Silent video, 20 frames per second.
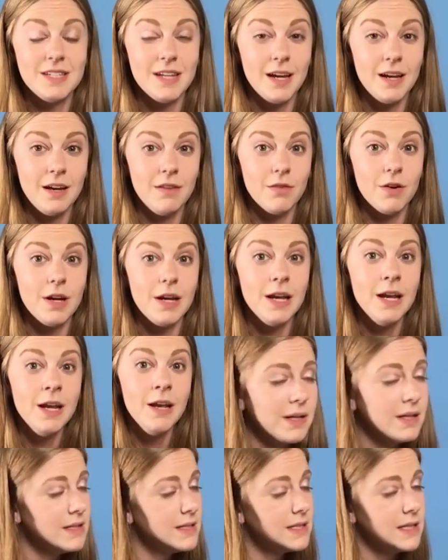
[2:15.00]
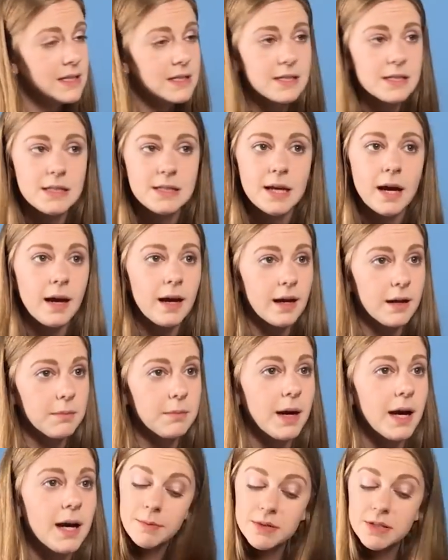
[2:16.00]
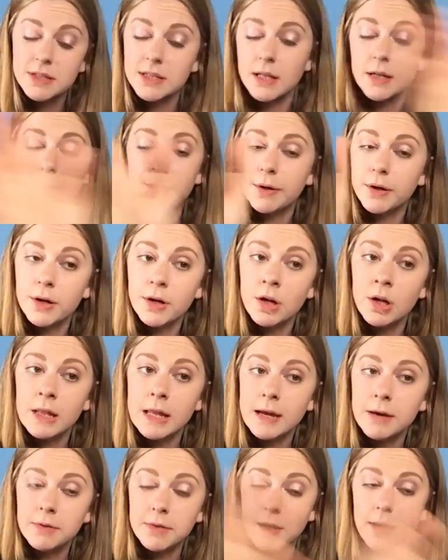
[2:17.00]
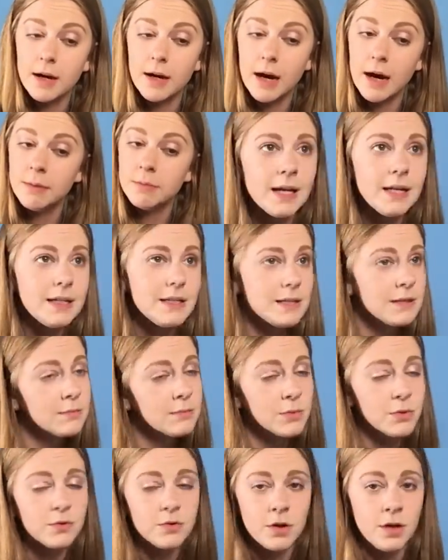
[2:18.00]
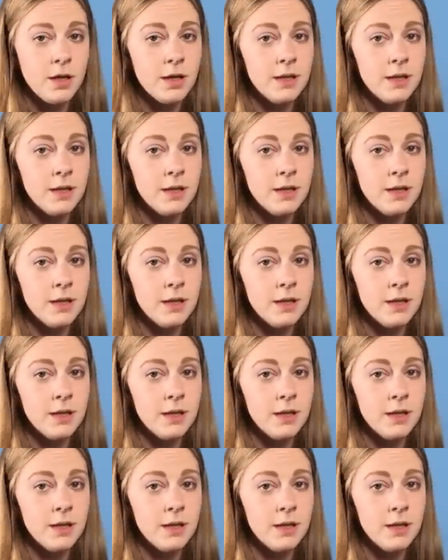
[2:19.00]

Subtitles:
this to anyone, but it's time. I'm just gonna put it all out there. I need to move